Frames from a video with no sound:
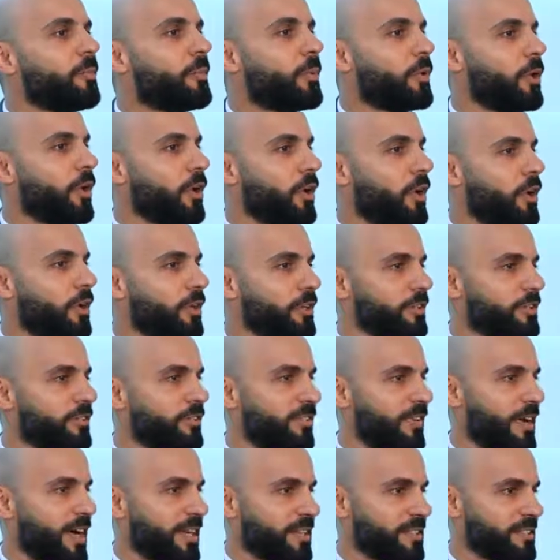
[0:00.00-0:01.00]
prolonged
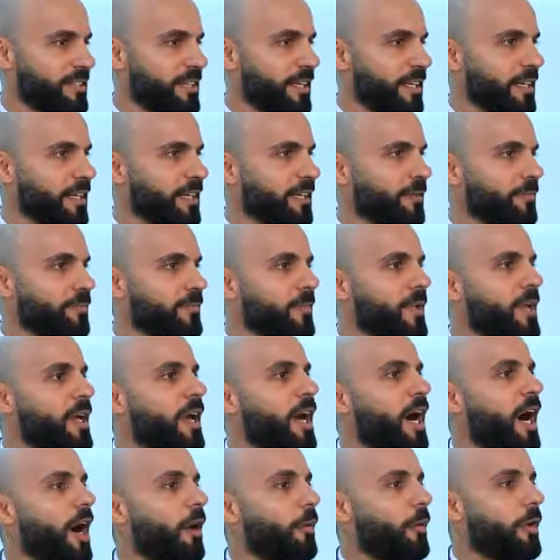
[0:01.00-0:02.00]
fasting,
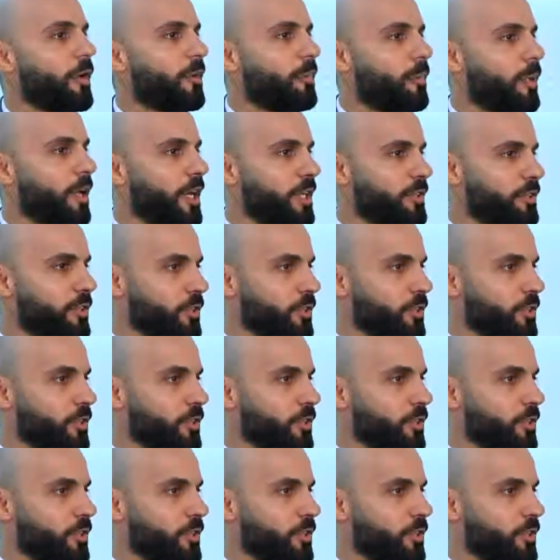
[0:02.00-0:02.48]
our blood